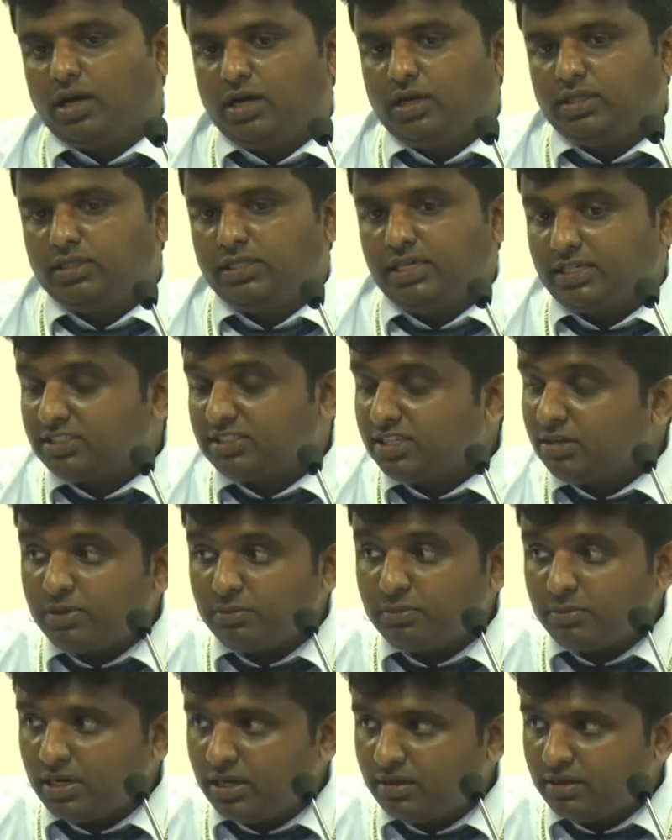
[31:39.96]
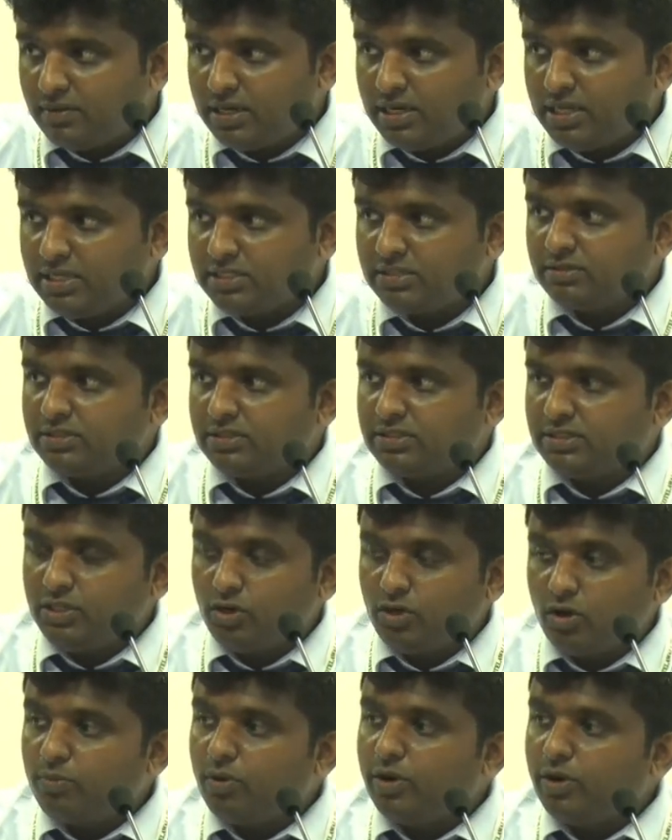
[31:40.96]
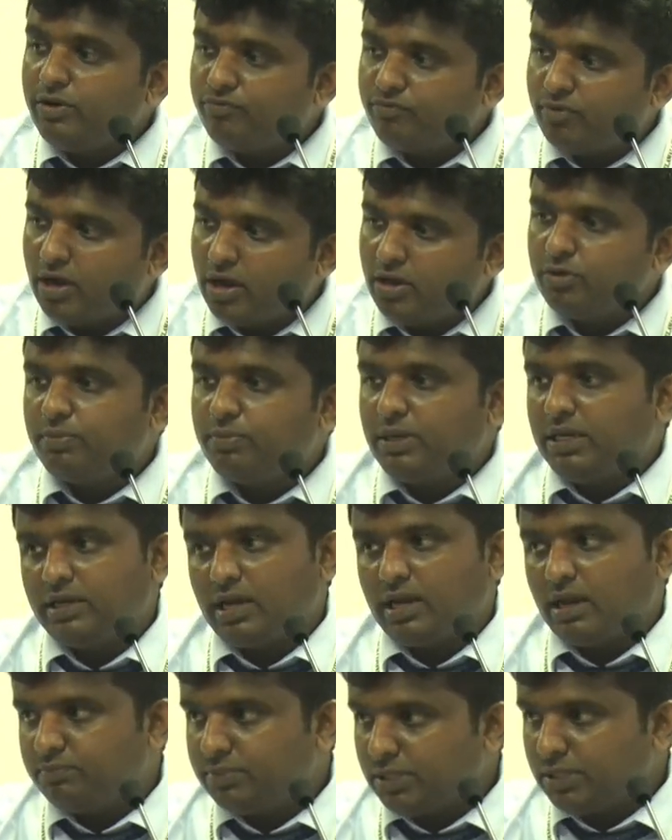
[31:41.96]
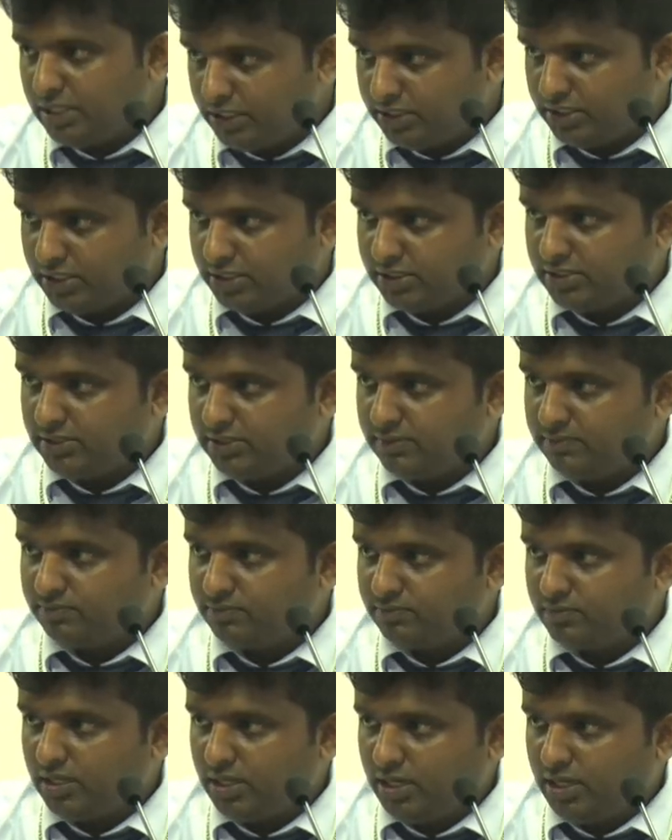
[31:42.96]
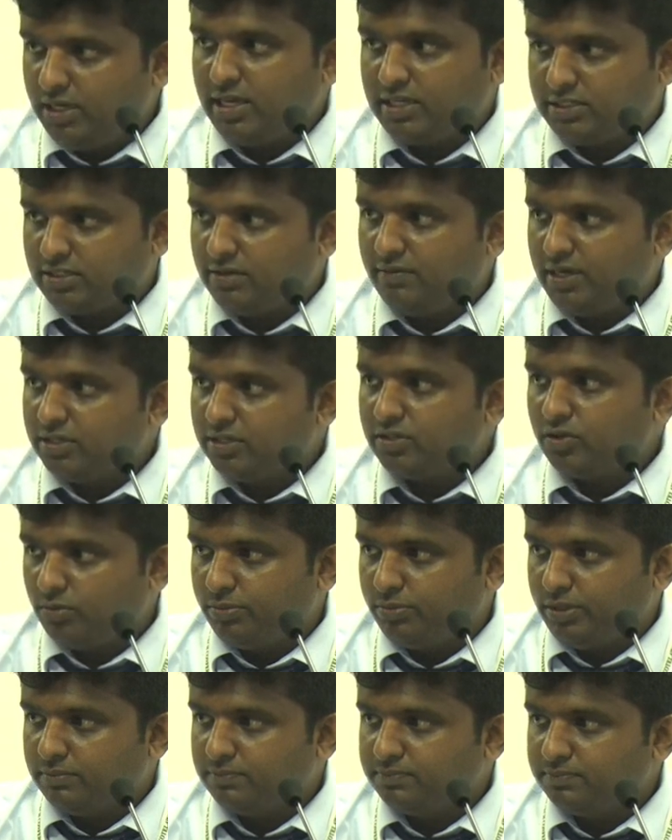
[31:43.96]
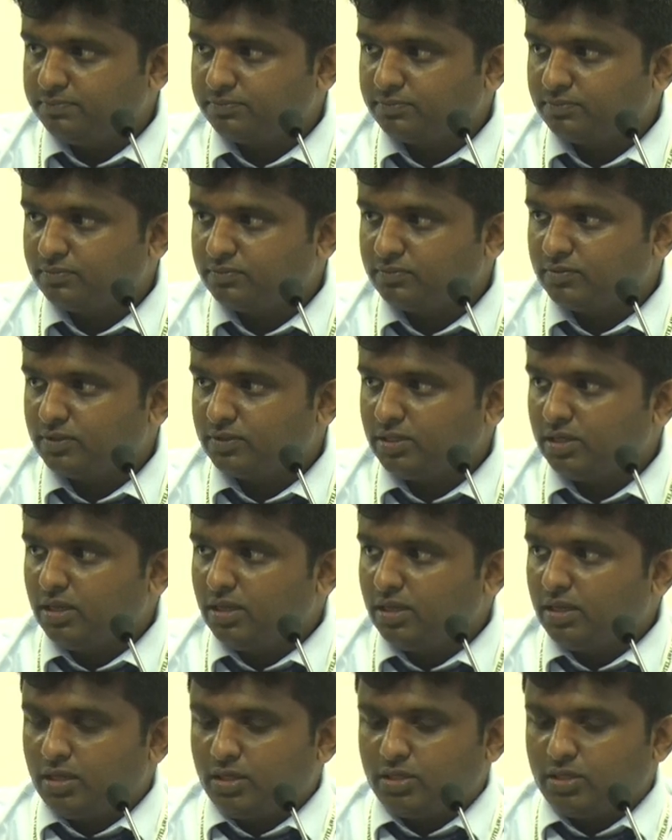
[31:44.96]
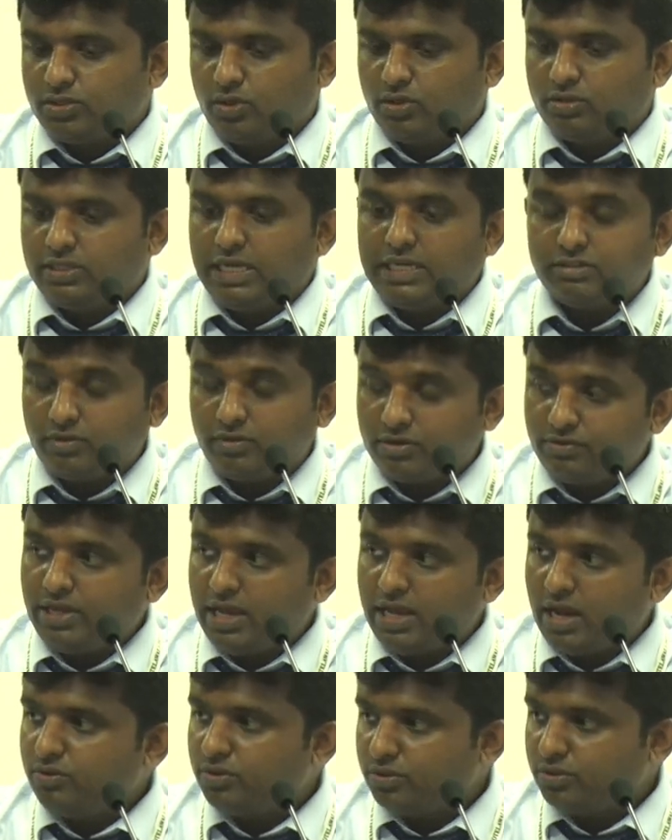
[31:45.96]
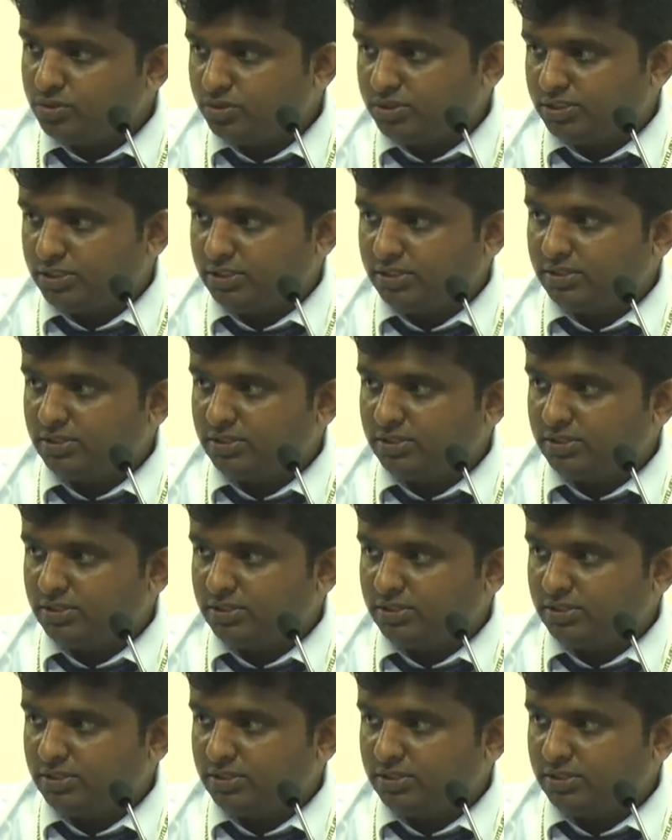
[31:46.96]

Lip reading: the acceptable level is 0.5 milligram per liter in hexavalent chromium. So that's what we have to do, sir.